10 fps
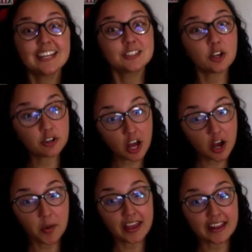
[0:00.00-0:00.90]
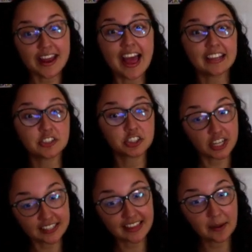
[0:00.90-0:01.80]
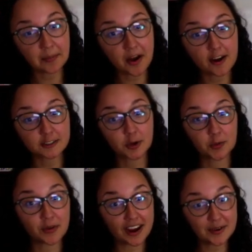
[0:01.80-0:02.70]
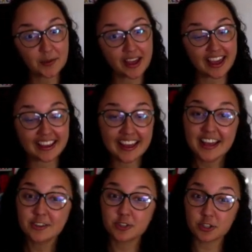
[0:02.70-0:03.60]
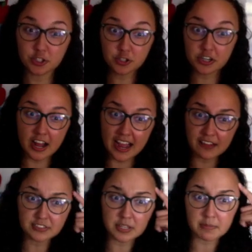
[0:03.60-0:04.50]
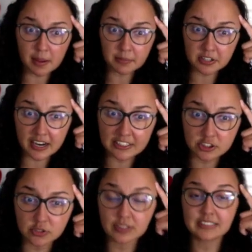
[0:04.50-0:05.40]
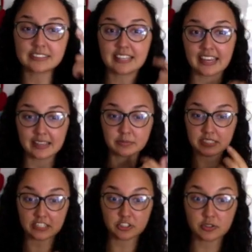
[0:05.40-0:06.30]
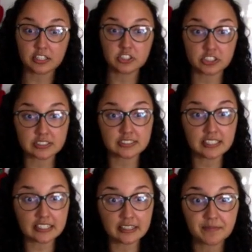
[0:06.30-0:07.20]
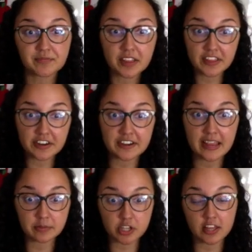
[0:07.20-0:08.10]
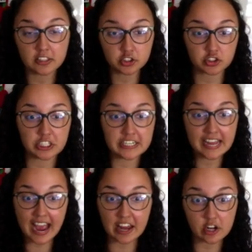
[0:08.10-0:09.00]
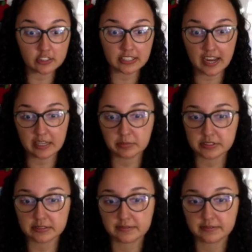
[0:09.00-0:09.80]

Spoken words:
So go in and check that box right away so you do not have to memorize students' names and you can just see their names on the screen at all times.